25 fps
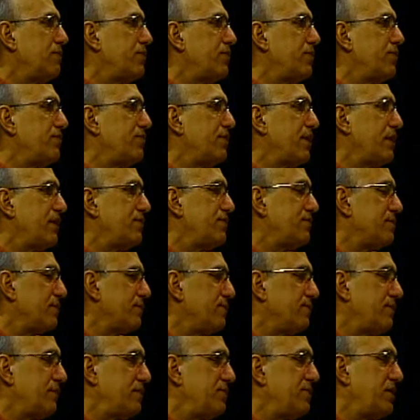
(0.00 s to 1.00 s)
your sense
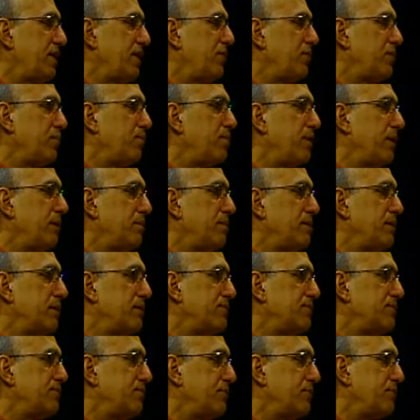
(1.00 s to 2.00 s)
of the general
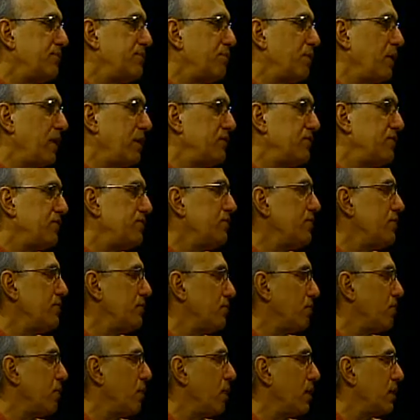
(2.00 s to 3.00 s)
public's response to the
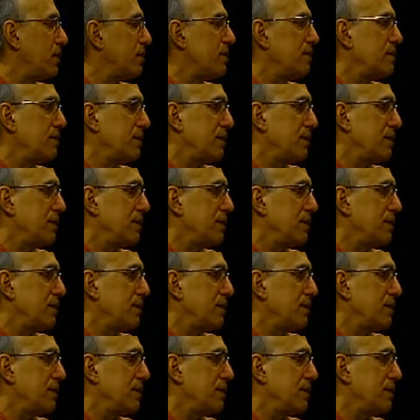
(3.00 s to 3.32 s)
walk?